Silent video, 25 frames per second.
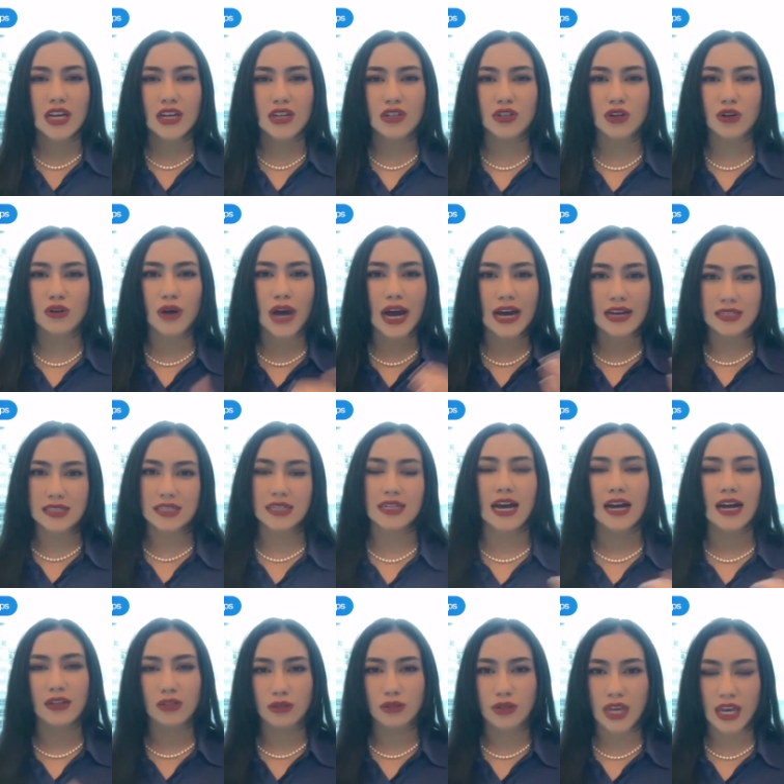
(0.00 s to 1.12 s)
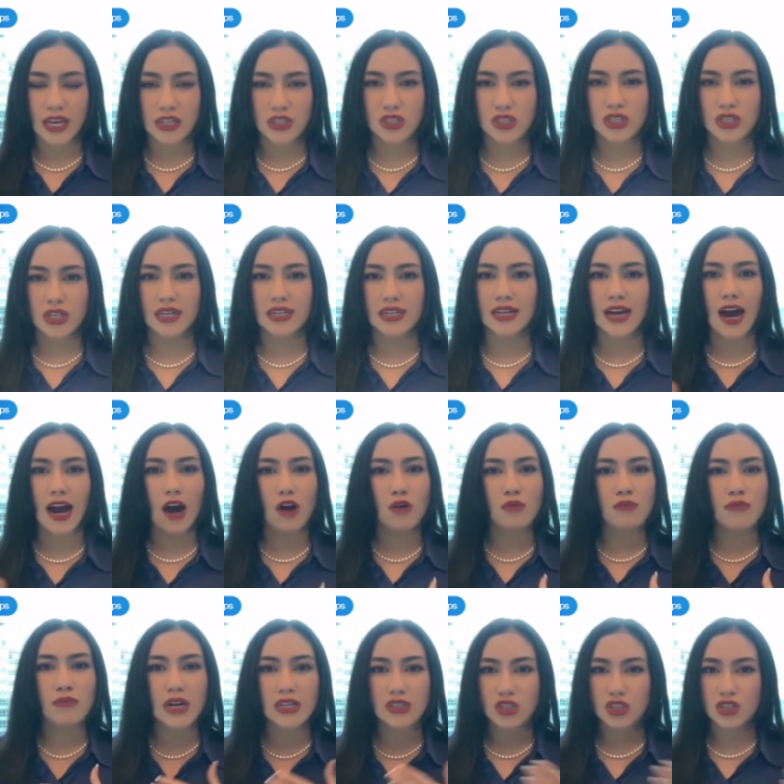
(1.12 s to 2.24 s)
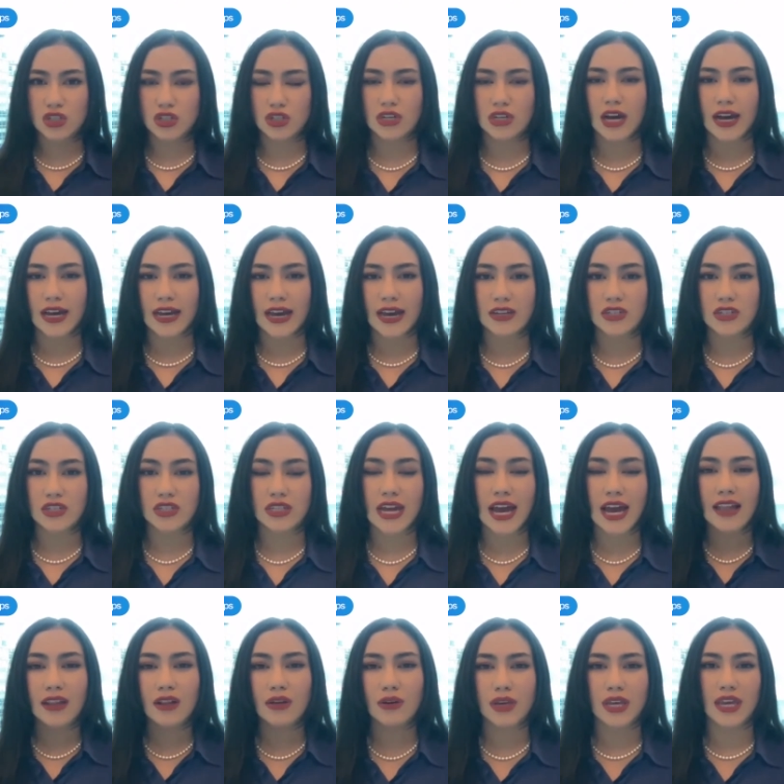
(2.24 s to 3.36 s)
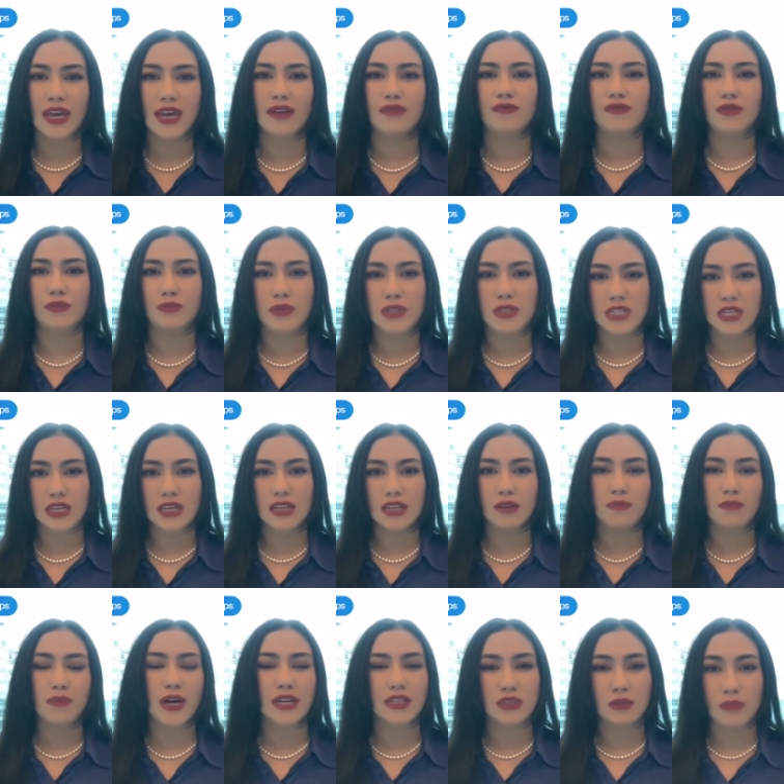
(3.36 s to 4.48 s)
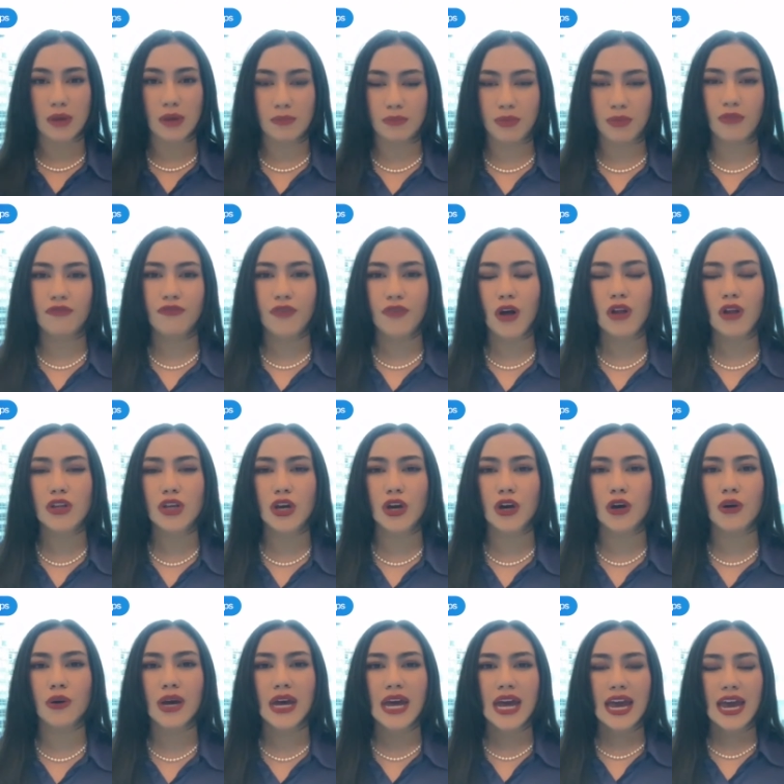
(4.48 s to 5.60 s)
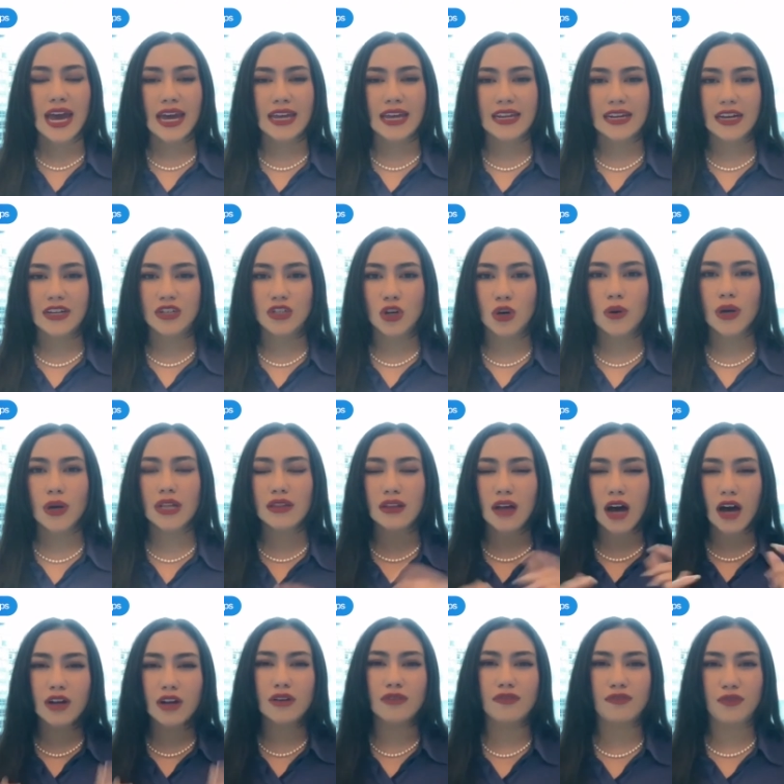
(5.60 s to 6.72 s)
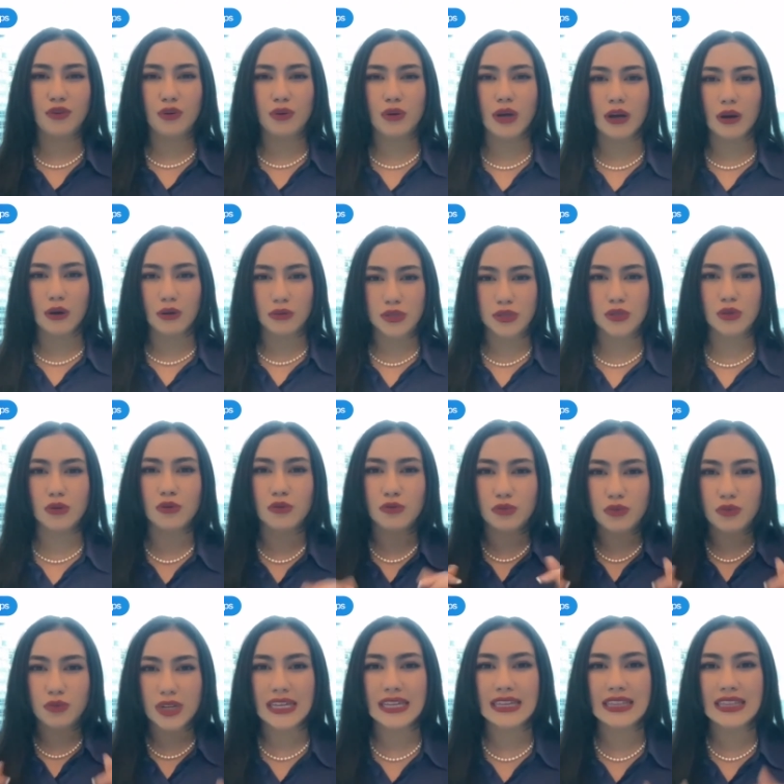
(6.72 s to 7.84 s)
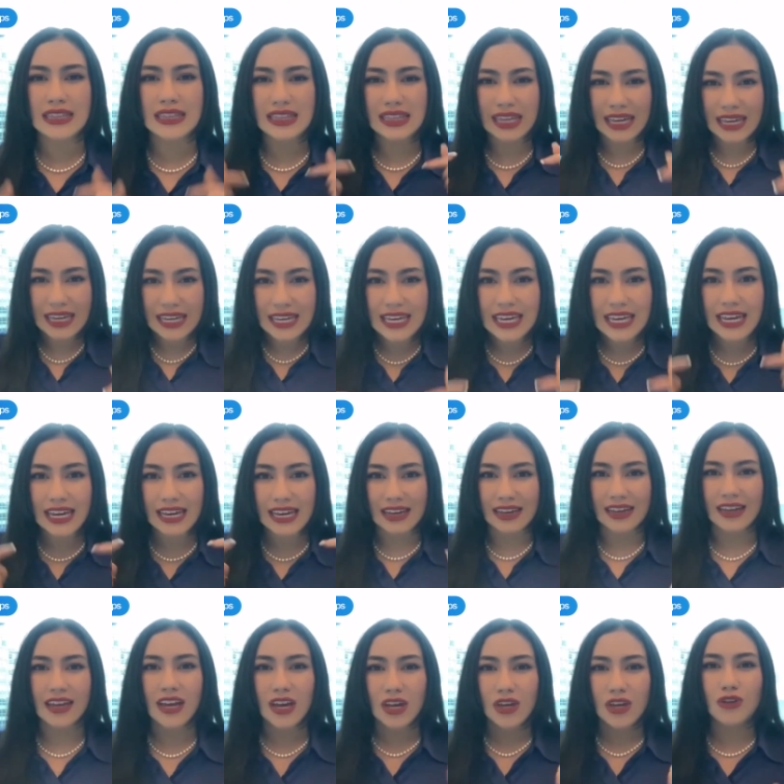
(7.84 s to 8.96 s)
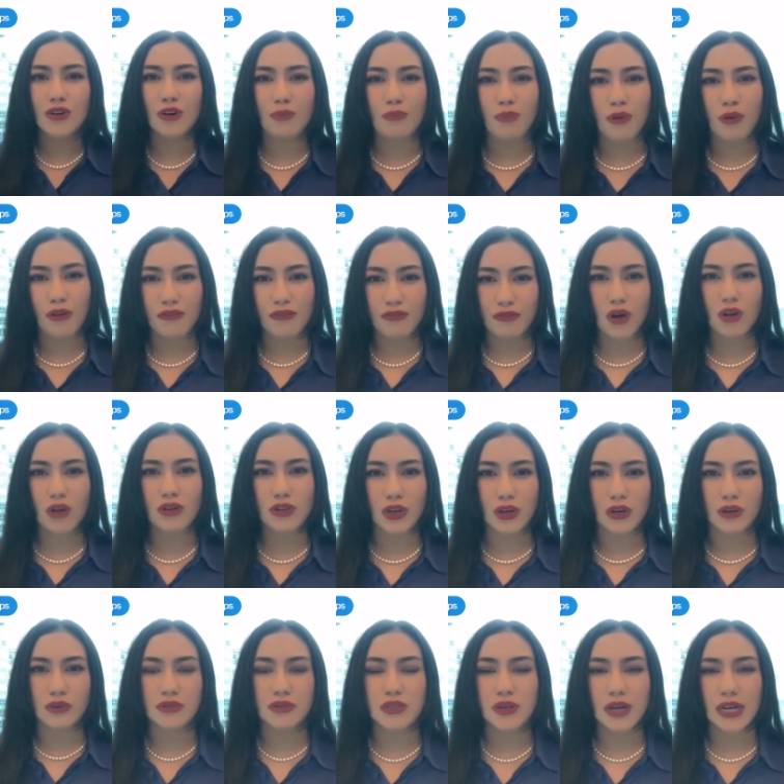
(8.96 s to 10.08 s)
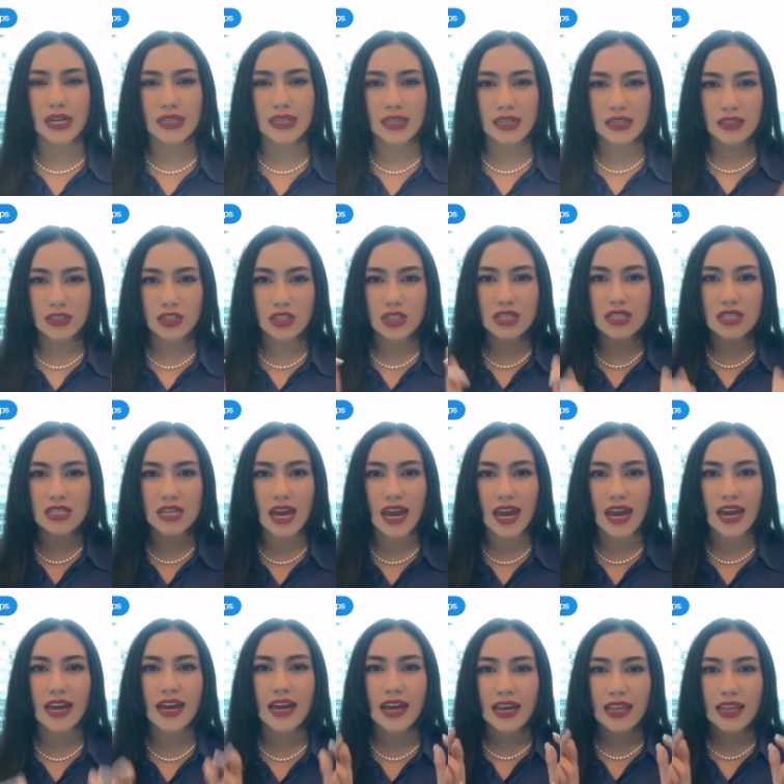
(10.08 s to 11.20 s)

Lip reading: asset allocation. How much should I actually allocate for particular parts of my portfolio? And I know a lot of you are also rethinking your portfolio. So I think today,